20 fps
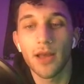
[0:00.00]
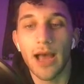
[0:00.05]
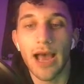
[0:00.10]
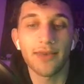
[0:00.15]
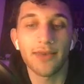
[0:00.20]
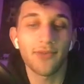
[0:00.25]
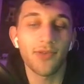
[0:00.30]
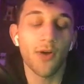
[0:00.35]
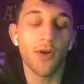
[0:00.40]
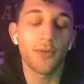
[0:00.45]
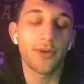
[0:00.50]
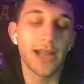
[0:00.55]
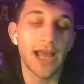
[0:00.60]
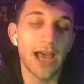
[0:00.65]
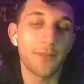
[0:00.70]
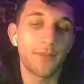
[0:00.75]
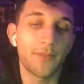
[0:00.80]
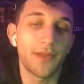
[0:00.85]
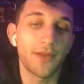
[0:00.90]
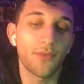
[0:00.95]
I saw what
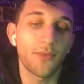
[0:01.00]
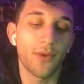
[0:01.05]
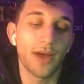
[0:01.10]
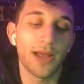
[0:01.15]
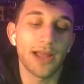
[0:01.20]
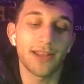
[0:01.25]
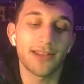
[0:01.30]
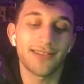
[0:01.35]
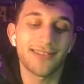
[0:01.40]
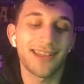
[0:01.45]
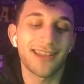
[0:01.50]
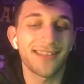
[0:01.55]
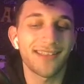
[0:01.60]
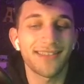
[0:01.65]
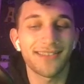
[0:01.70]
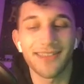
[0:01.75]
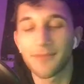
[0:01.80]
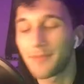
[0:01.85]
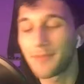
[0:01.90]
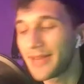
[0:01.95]
happened when
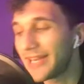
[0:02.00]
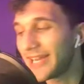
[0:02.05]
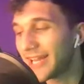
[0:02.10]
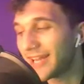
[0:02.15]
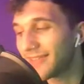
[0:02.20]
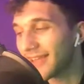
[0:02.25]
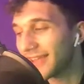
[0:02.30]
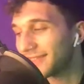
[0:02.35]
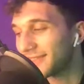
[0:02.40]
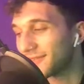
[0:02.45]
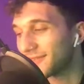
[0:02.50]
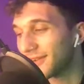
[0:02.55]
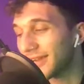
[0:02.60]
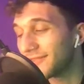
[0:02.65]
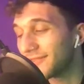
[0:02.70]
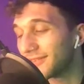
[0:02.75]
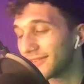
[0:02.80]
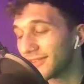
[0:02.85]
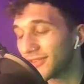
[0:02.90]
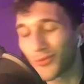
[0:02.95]
the media let the
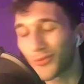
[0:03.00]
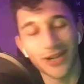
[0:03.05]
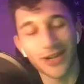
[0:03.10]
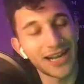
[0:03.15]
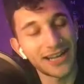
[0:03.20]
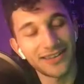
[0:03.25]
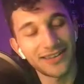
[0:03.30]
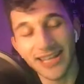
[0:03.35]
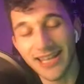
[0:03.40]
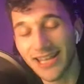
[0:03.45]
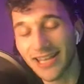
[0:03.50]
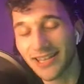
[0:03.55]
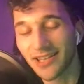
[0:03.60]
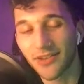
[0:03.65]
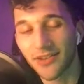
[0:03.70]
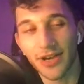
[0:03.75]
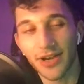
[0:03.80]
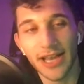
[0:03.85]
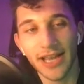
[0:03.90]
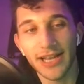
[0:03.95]
Ravens in 2019 get
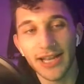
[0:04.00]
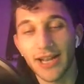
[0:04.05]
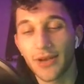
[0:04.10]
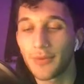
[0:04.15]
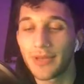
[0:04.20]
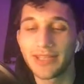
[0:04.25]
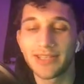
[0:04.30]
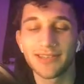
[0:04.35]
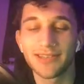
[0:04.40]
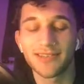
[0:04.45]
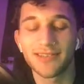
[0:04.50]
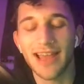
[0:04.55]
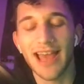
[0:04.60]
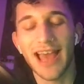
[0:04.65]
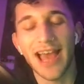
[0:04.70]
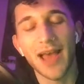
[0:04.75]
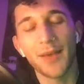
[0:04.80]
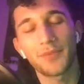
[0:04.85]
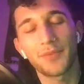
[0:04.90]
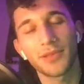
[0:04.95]
to their head, and we just
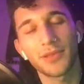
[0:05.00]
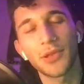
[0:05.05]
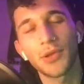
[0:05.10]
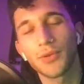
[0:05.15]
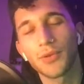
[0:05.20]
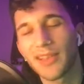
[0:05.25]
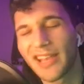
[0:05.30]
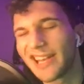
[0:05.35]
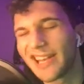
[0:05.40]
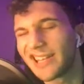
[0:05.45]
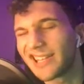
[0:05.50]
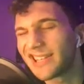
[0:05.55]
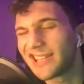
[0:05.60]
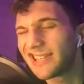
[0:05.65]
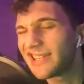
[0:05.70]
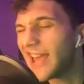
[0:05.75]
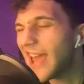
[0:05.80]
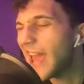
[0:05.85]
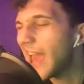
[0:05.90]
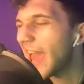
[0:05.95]
absolutely laid an
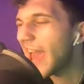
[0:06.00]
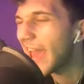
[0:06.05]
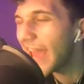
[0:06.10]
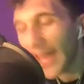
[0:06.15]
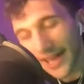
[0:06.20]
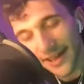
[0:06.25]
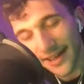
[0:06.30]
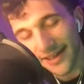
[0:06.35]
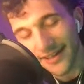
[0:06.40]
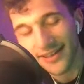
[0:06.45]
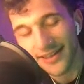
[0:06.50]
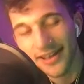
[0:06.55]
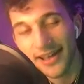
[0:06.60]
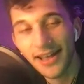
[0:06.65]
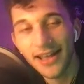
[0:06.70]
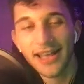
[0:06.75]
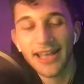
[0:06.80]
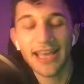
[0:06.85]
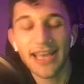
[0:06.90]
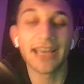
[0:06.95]
egg
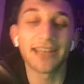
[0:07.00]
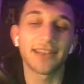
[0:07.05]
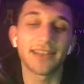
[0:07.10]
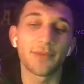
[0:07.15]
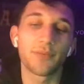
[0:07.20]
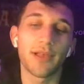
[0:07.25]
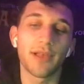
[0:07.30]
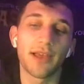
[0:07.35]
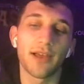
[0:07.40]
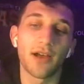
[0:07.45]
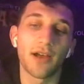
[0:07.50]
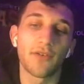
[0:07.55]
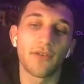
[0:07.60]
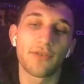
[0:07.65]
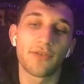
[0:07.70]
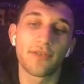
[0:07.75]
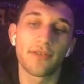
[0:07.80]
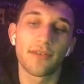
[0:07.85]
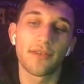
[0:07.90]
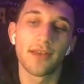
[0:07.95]
in the
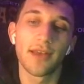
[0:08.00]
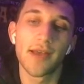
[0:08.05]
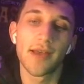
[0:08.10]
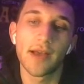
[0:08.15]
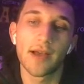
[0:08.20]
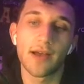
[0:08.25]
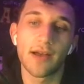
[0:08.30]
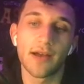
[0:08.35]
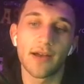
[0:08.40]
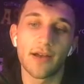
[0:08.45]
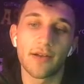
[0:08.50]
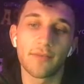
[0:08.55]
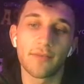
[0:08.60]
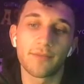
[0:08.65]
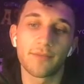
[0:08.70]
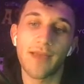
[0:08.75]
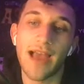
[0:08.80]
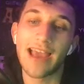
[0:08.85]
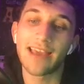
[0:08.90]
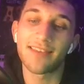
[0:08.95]
playoffs.
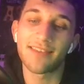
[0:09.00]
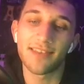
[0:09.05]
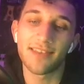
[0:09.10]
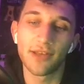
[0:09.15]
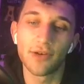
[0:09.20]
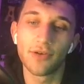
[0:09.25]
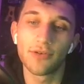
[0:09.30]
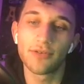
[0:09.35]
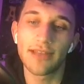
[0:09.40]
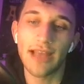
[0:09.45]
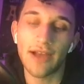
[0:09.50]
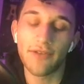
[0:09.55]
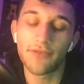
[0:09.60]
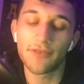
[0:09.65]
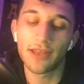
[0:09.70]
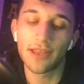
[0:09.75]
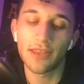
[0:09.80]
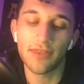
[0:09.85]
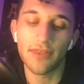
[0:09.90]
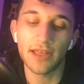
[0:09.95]
I still
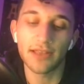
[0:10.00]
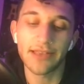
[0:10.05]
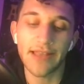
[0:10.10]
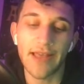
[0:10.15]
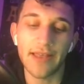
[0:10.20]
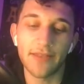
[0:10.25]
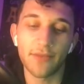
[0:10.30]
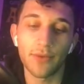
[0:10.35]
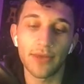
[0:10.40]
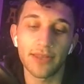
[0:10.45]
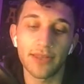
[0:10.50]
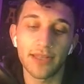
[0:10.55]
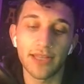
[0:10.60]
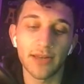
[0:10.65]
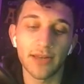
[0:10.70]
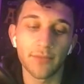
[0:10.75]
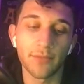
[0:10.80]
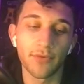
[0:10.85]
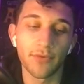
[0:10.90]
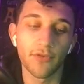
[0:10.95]
definitely think that we
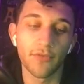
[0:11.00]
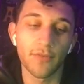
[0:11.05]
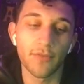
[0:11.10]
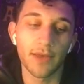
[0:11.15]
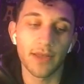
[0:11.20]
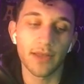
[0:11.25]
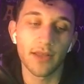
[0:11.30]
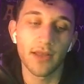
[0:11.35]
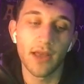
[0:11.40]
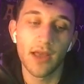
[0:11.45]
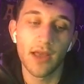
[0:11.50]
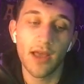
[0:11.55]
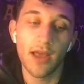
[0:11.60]
need improvement.